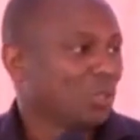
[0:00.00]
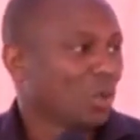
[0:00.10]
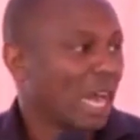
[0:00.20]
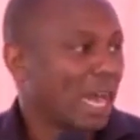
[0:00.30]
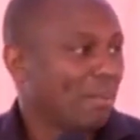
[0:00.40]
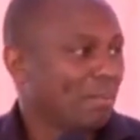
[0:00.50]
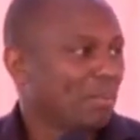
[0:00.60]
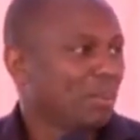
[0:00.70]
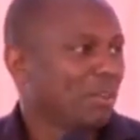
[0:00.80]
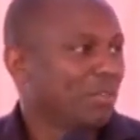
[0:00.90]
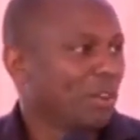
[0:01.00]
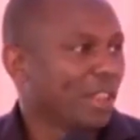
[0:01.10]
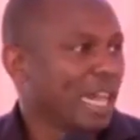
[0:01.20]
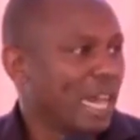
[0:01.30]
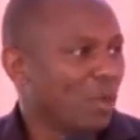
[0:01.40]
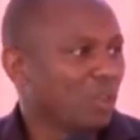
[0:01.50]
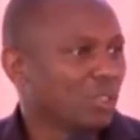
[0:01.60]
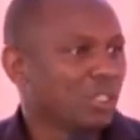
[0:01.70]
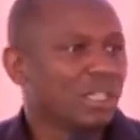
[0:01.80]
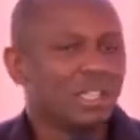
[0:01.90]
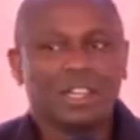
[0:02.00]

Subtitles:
to come before the House